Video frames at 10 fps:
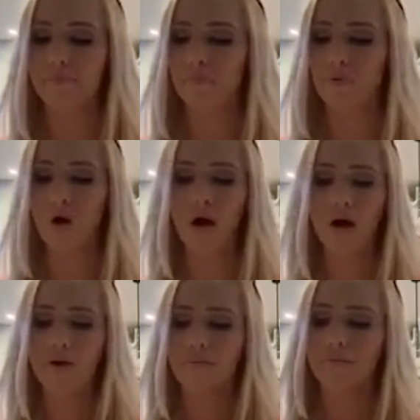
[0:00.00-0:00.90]

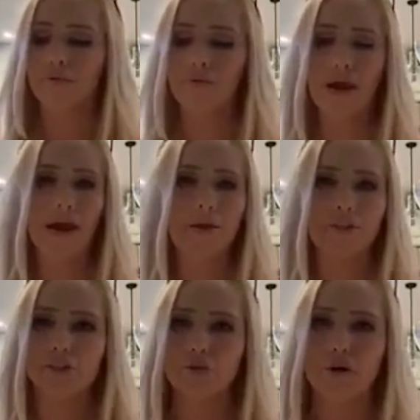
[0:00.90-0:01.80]
blonde, brunette,
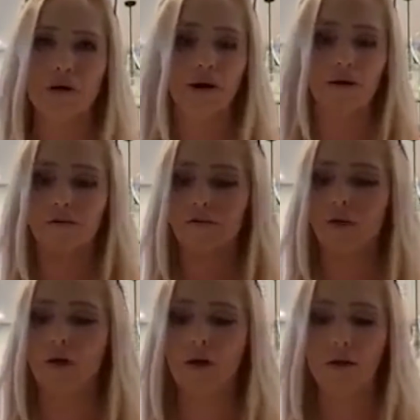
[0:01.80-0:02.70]
short hair,
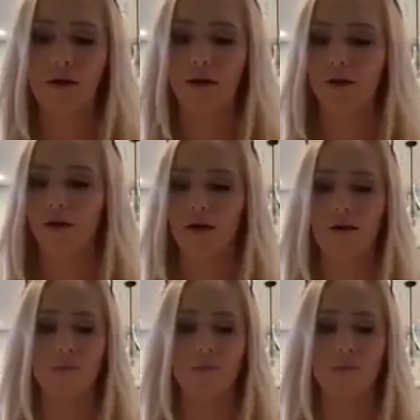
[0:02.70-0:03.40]
long hair, I